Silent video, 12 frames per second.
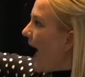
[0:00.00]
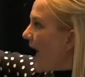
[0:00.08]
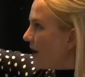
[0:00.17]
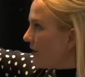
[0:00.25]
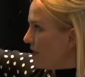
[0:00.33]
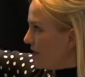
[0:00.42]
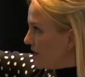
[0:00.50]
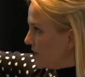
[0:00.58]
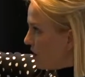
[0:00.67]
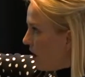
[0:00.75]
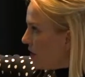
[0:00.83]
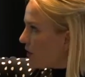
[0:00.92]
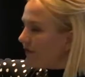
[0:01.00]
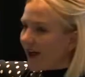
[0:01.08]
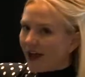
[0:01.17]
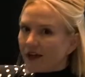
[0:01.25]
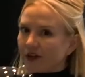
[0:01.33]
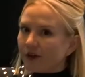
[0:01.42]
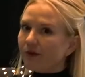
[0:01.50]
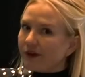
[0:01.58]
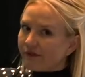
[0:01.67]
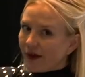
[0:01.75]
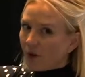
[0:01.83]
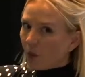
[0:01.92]
and the dollar value
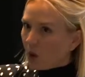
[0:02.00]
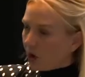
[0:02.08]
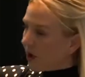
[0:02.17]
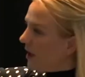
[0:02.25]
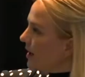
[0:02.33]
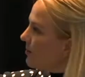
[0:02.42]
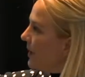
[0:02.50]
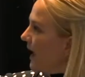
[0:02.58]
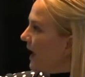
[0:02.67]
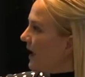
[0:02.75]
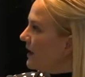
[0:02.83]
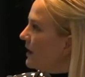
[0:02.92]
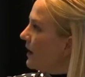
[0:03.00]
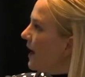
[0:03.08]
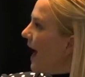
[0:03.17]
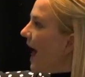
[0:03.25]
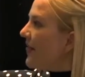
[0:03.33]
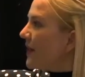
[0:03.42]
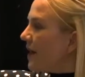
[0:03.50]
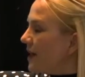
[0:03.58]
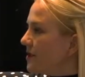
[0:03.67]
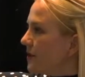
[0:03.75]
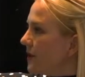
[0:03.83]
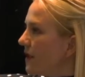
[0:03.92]
if I were getting paid. And then I
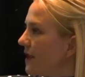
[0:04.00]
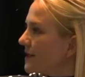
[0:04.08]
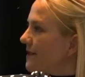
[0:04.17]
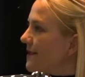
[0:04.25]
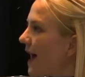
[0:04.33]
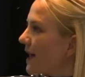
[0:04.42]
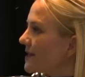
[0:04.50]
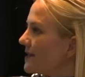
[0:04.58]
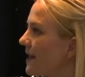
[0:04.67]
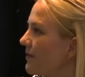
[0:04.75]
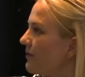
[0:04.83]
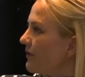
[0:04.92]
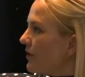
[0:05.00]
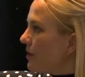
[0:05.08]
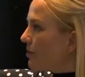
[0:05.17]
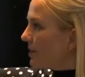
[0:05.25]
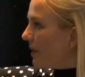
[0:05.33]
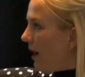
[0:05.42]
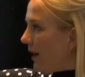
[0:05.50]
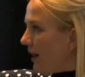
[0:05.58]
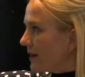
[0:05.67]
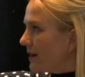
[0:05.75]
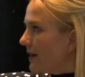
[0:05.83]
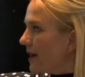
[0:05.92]
do the exact same for the
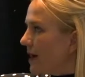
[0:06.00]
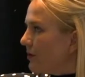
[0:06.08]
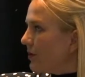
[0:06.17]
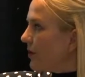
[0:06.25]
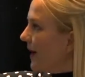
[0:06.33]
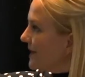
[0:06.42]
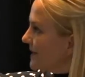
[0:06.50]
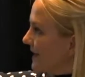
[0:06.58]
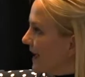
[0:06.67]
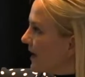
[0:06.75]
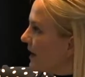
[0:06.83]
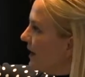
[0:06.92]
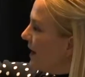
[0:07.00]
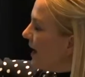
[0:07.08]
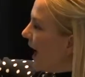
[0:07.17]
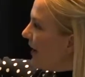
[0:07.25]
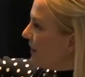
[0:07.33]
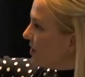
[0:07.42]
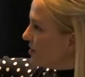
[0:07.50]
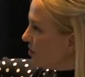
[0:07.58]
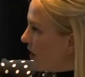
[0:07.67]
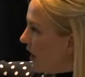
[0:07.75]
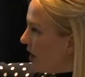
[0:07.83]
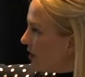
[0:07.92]
product that I'm requesting and the
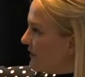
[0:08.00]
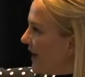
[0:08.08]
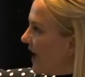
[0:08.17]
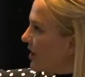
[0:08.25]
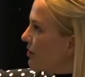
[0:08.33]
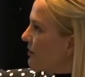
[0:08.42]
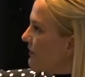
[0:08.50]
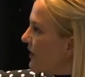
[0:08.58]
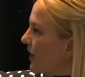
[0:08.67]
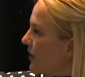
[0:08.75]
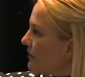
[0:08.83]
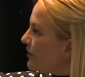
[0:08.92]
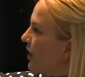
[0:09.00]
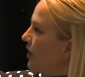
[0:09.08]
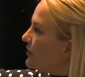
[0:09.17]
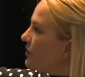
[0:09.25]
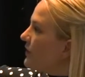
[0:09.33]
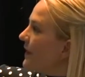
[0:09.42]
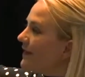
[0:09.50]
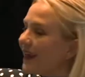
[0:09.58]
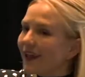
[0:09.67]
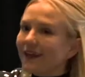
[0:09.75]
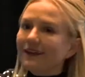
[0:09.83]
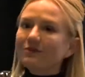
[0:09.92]
dollar value of those so that
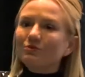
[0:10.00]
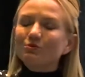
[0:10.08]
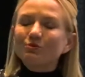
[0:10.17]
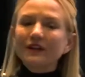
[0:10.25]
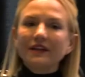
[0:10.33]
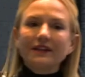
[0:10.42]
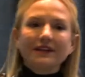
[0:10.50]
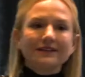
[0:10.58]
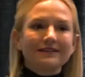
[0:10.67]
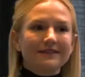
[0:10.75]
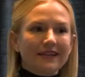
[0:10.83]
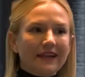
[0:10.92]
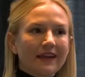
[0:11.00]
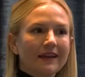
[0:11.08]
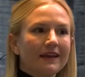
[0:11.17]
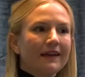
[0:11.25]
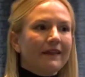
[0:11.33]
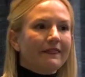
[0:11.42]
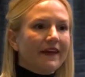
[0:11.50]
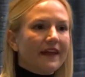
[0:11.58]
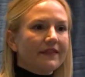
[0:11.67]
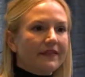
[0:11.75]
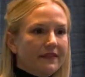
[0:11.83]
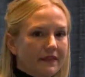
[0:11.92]
they can really see
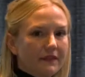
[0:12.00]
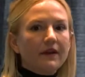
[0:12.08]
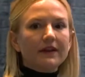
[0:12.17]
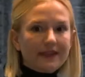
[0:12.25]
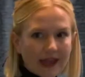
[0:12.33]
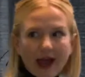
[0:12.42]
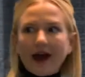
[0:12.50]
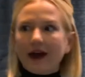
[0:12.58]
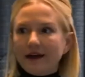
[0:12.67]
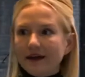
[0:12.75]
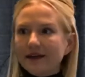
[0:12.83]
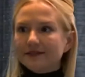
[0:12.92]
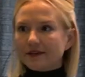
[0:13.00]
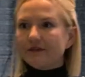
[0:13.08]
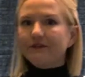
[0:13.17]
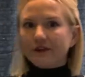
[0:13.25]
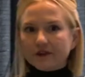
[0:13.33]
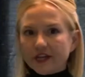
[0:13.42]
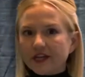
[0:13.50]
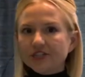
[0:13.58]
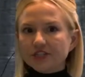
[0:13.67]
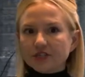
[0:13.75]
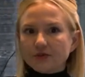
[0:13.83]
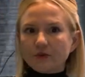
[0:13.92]
that yeah, it's a full
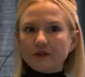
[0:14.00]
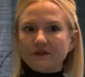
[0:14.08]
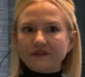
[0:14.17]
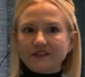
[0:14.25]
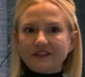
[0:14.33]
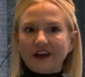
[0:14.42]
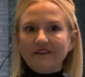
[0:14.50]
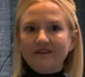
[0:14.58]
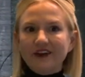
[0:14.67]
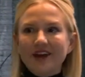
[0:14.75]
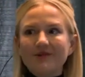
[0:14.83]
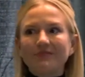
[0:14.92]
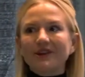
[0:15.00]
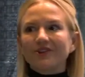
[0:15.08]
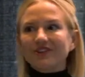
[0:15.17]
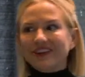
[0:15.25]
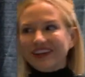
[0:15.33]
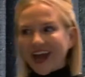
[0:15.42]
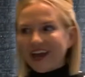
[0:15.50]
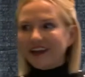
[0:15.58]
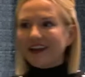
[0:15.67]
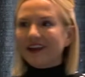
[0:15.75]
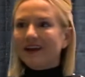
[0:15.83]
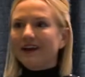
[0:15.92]
kitchen's worth of stuff, but you're
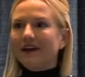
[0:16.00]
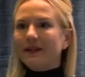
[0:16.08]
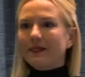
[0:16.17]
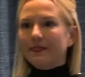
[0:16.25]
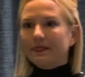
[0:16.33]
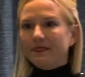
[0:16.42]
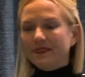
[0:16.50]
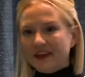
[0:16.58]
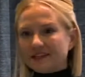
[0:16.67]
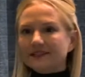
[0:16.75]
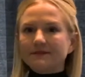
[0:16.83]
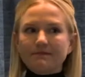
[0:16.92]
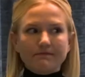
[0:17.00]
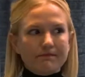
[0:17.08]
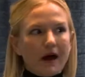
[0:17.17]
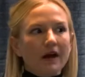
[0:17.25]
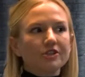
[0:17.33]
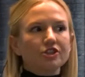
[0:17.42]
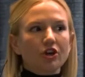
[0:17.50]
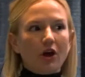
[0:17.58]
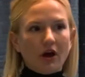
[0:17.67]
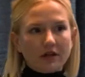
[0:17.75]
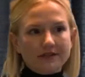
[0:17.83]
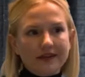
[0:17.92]
getting this much
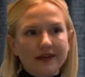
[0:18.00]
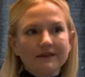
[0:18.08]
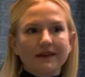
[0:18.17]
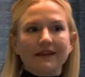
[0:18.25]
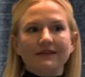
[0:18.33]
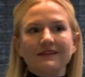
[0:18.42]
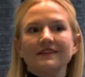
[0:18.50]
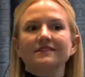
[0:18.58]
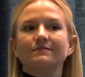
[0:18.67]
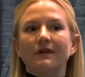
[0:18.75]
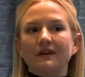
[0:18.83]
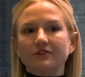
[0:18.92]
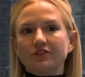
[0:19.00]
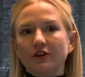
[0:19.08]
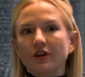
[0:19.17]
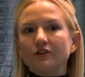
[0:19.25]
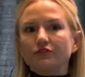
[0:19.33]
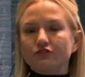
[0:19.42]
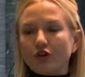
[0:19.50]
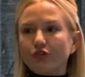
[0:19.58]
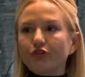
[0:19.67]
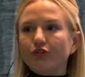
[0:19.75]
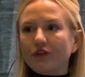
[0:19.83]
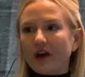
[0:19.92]
content and this much
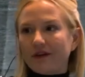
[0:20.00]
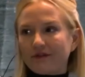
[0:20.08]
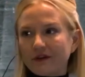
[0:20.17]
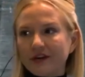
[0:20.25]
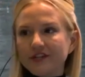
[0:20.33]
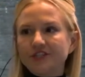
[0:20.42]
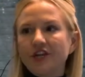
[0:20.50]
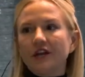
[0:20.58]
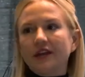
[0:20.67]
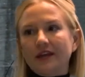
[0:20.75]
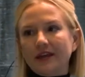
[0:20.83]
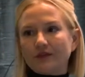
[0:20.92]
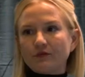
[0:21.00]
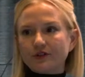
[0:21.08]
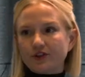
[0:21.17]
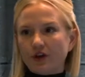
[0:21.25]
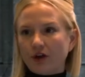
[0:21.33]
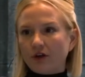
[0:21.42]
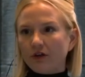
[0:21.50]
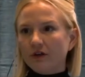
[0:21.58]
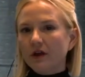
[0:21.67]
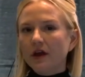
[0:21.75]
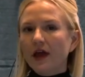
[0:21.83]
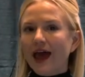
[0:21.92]
social coverage in return.
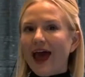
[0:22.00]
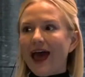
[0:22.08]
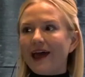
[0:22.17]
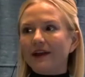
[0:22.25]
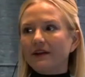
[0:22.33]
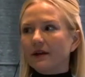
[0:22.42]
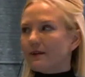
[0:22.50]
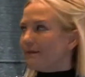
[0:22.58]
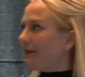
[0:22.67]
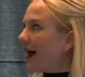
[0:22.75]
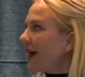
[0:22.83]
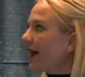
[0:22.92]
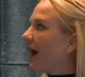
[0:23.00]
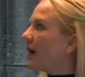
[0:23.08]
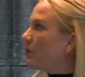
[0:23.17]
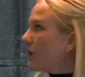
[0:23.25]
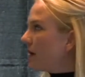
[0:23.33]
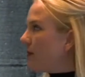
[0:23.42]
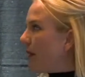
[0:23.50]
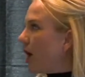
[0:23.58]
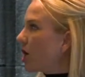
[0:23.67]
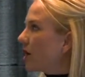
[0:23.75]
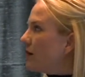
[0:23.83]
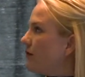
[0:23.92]
And my God, what a
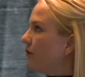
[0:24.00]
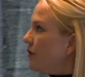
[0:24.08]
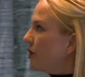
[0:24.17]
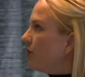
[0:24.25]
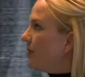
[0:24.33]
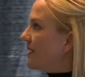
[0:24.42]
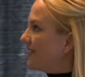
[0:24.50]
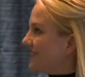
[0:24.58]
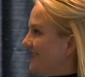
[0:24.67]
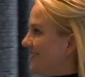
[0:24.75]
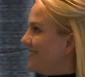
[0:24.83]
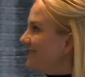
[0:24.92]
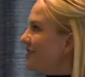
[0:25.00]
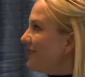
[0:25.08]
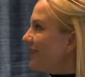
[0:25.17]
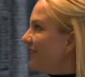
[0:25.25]
bargain for you because these are